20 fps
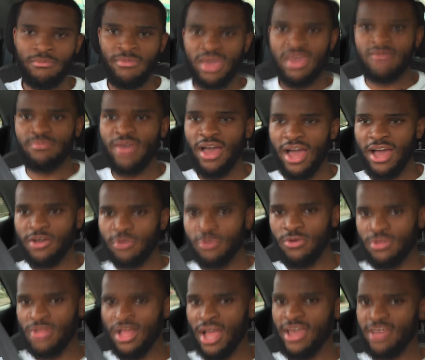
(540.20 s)
maybe I
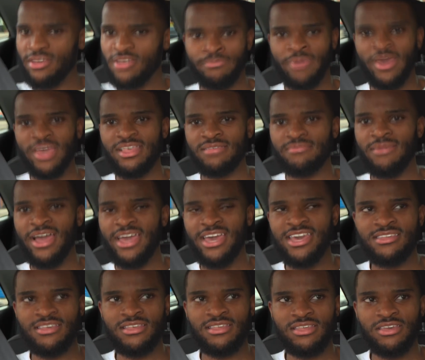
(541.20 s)
could like base my
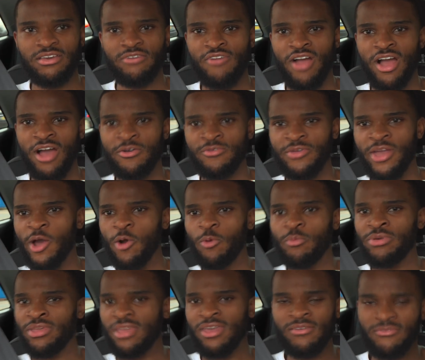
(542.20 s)
agency around
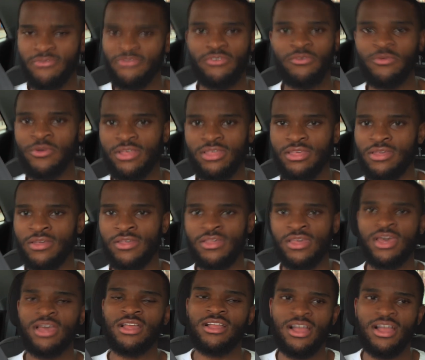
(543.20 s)
helping influencers.